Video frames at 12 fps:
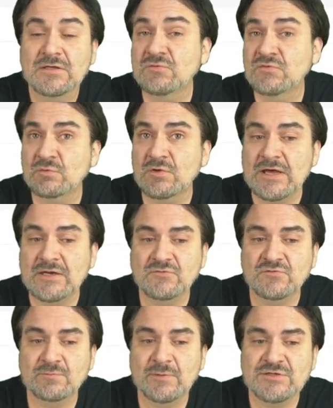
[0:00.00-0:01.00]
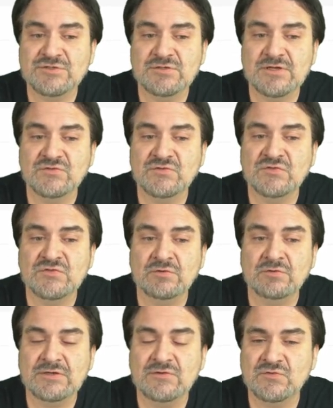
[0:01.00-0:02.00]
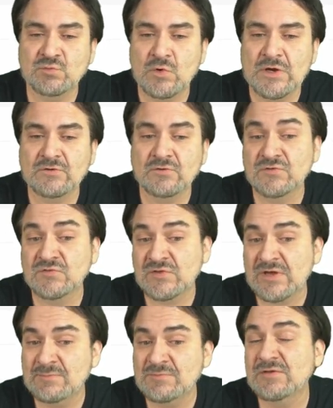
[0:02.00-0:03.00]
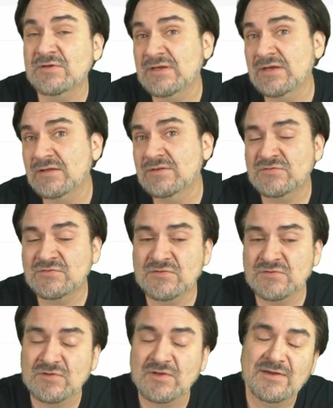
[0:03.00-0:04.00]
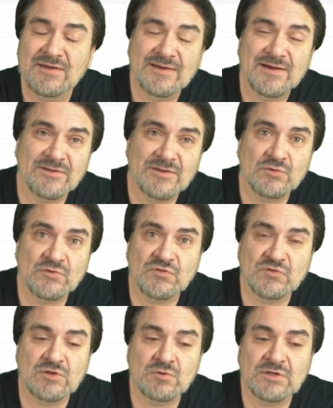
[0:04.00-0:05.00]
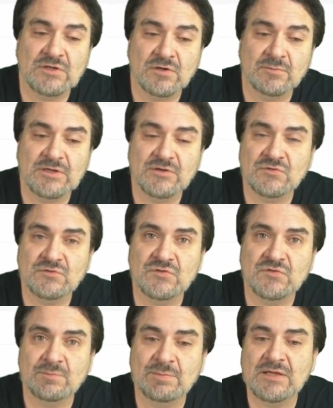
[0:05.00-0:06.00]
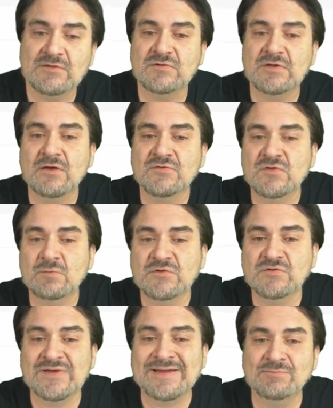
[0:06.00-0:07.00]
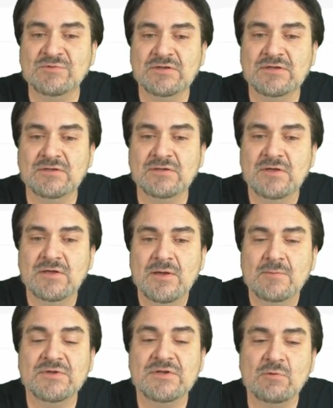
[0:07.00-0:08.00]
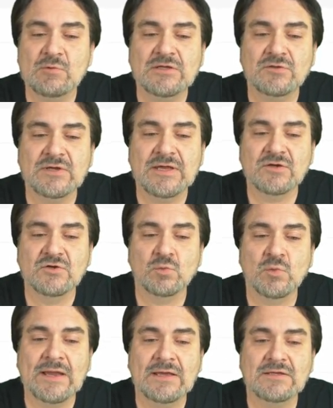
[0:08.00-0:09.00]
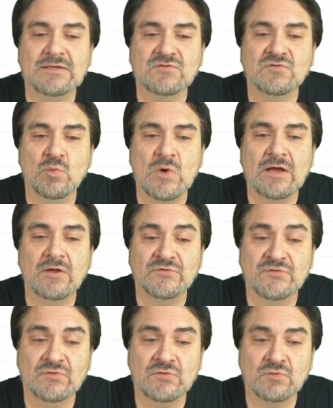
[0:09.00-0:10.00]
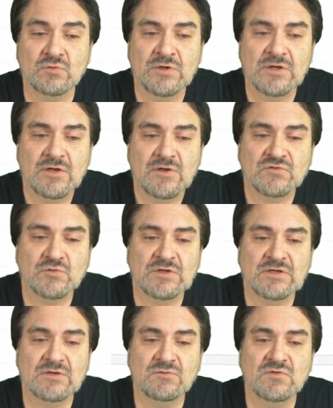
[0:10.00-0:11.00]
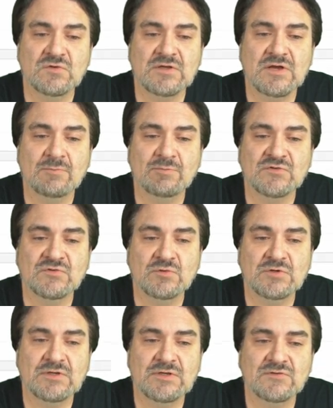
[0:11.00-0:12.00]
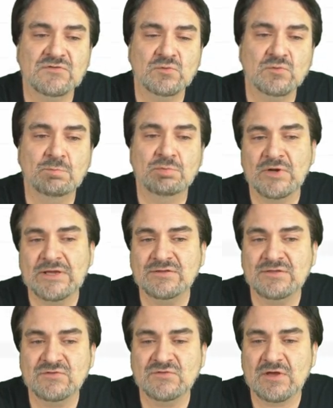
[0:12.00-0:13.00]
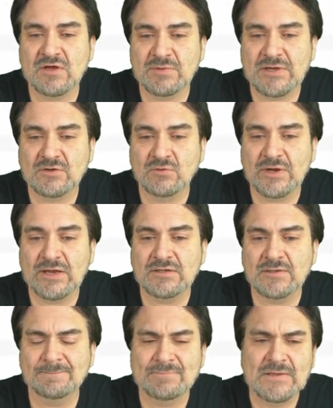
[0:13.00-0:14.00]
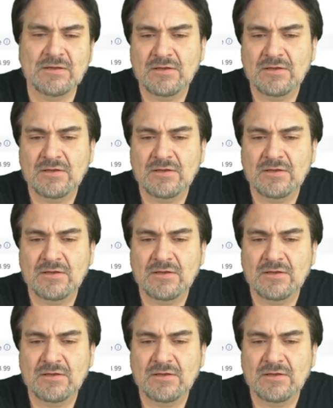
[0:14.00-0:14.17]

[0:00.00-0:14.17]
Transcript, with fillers: Gives you a lot of information on series, whether it's typed in again. This is a little skewed here because it just depends on how someone typed it in. But now we can look at grading as well too. So it gives you the opportunity to break these down by grading.